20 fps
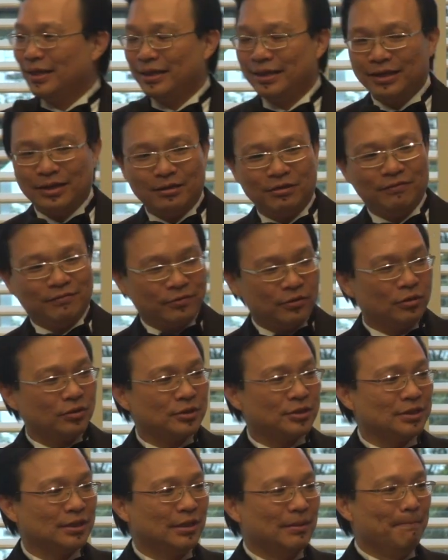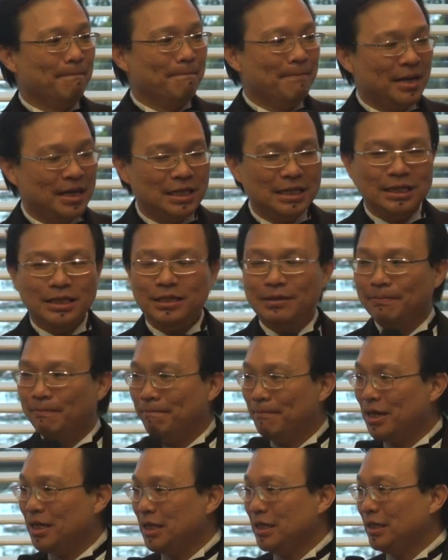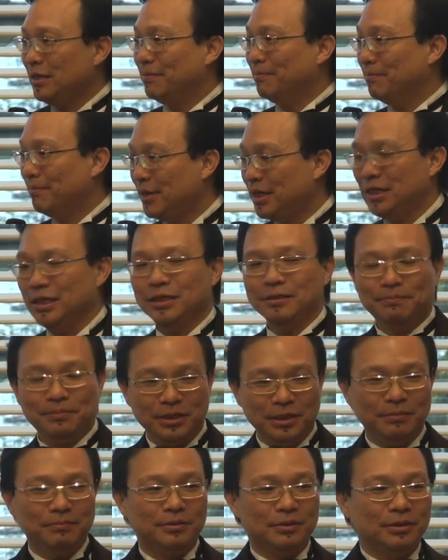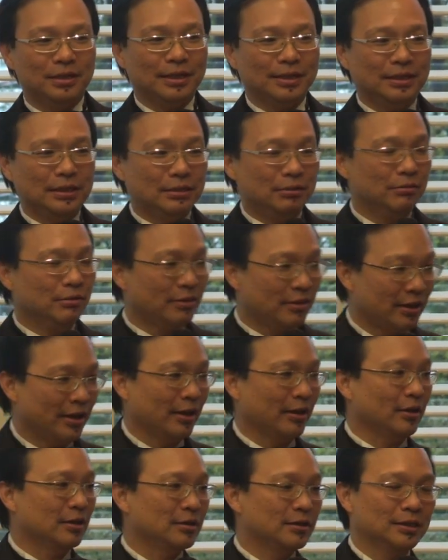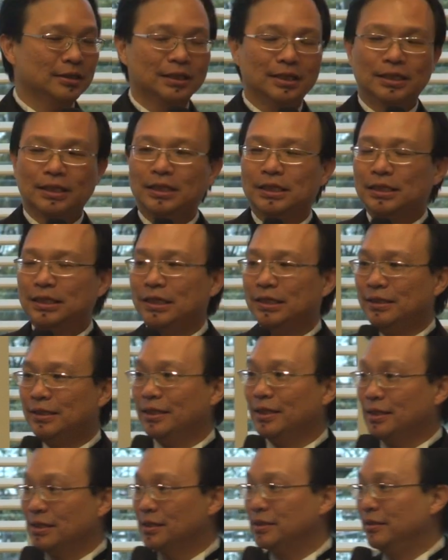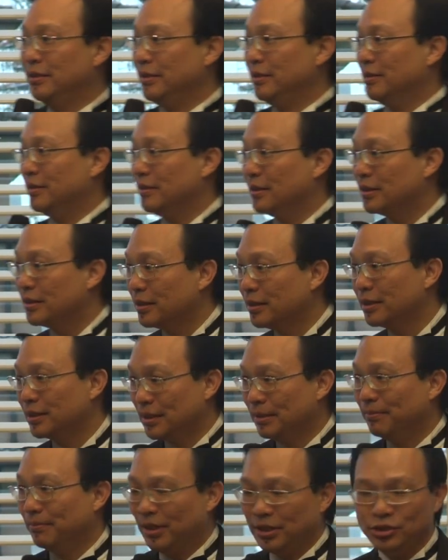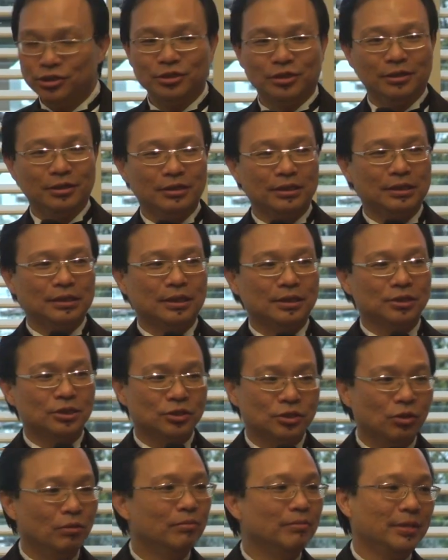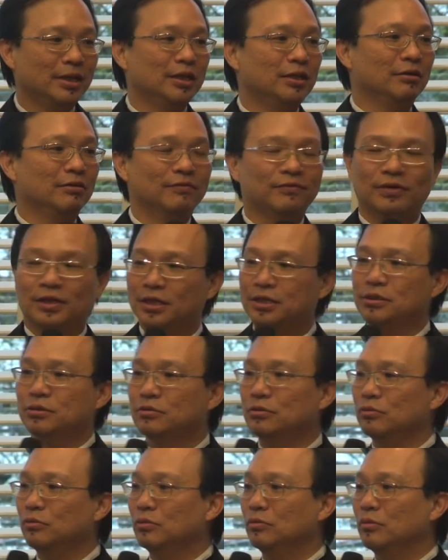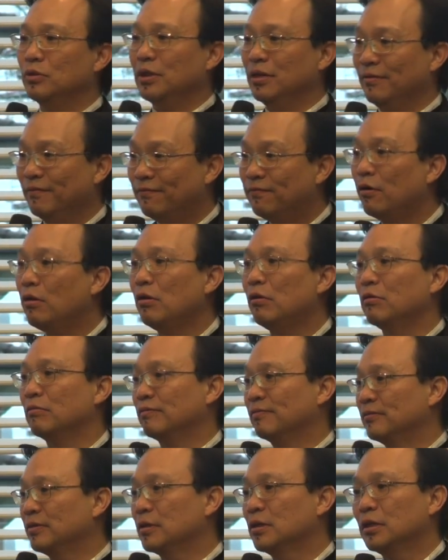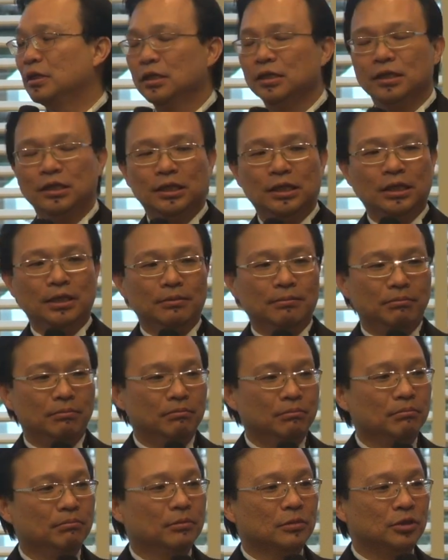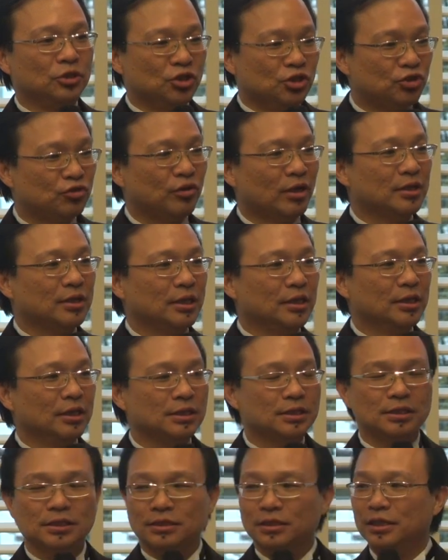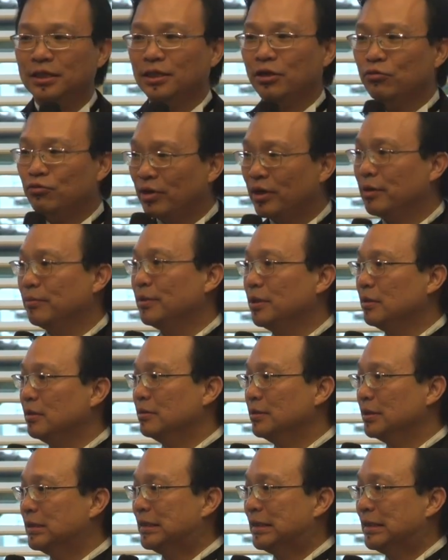There are, of course, many, many, many people I need to thank. As Lynn mentioned, there are so many of us who were involved in constructing this incredible